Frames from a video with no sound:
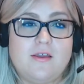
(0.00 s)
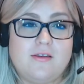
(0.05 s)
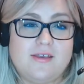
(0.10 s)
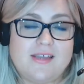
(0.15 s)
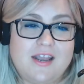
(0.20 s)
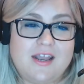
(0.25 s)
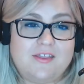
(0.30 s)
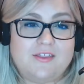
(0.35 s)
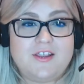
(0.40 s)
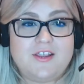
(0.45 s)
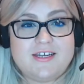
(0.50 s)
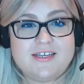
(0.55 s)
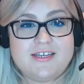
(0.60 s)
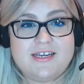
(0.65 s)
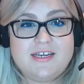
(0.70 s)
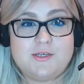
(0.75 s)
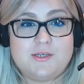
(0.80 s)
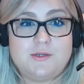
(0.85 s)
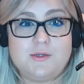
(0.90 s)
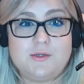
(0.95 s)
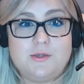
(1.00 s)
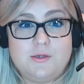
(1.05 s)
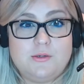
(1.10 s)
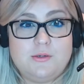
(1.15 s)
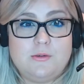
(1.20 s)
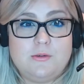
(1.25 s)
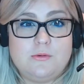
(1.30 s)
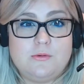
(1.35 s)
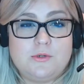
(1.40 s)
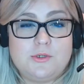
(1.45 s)
10:30
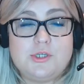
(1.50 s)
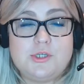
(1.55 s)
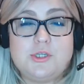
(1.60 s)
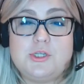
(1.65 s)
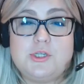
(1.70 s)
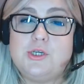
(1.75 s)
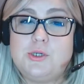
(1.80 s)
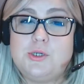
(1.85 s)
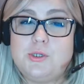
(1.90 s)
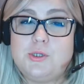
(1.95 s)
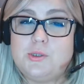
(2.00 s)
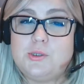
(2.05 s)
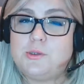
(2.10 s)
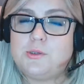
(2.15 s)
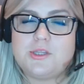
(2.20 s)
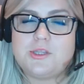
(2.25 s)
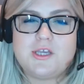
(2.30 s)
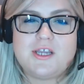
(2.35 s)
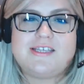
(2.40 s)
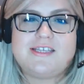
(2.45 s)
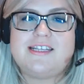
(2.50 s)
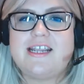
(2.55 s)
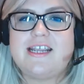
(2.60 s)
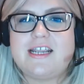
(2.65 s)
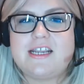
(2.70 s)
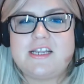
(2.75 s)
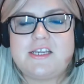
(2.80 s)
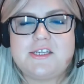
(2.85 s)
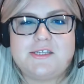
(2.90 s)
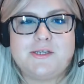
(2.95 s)
to
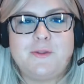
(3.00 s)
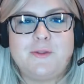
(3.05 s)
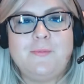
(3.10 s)
2:30-ish.